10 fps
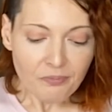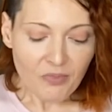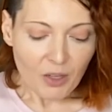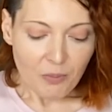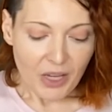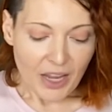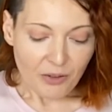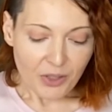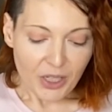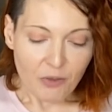but I don't
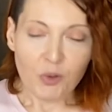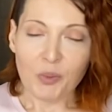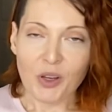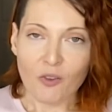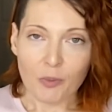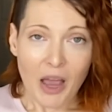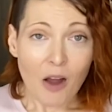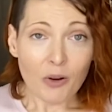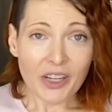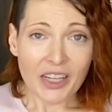think it will be
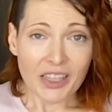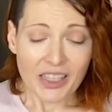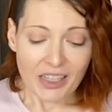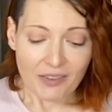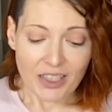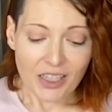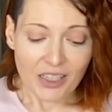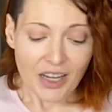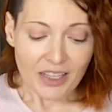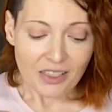overpowering. I think it gives it a
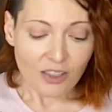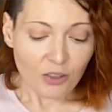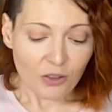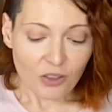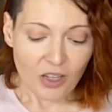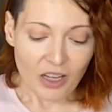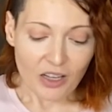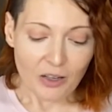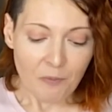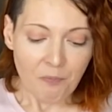nice little
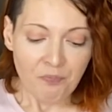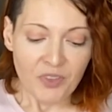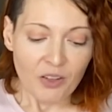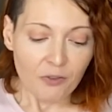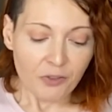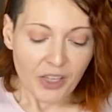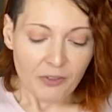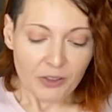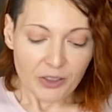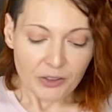
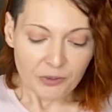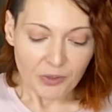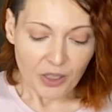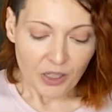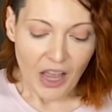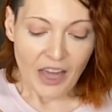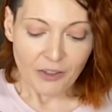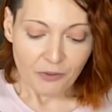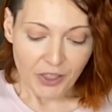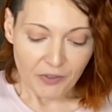flavor, or added
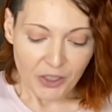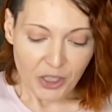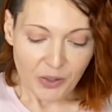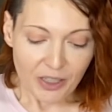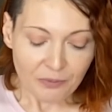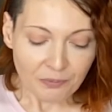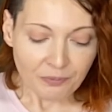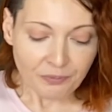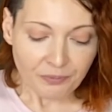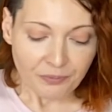flavor to it.
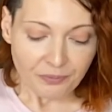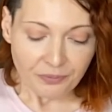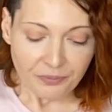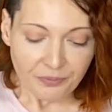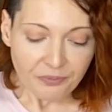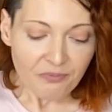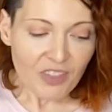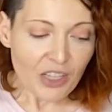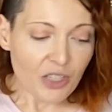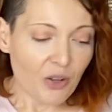
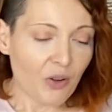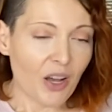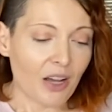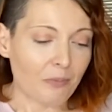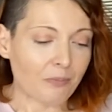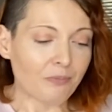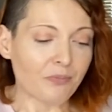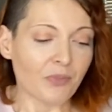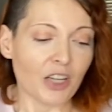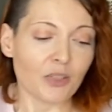So I
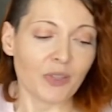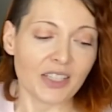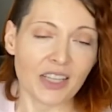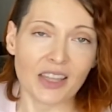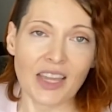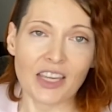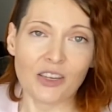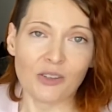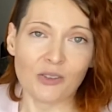just want to say thank you